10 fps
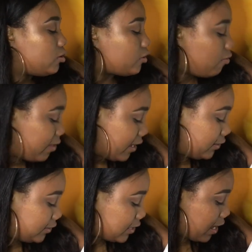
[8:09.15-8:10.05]
So
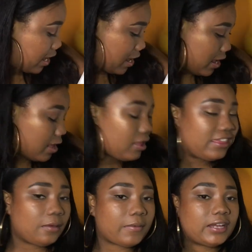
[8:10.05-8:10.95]
let's say
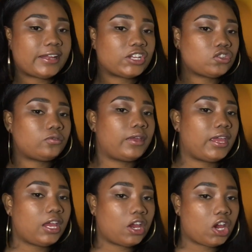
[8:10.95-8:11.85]
that my natural
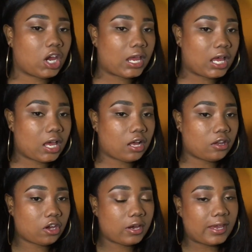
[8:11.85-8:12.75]
hair
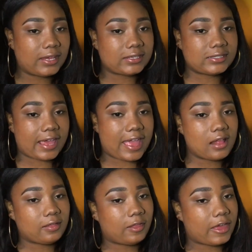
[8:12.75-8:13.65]
color is
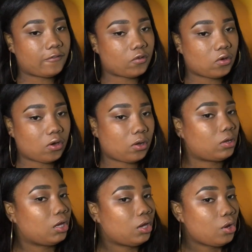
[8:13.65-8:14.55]
a level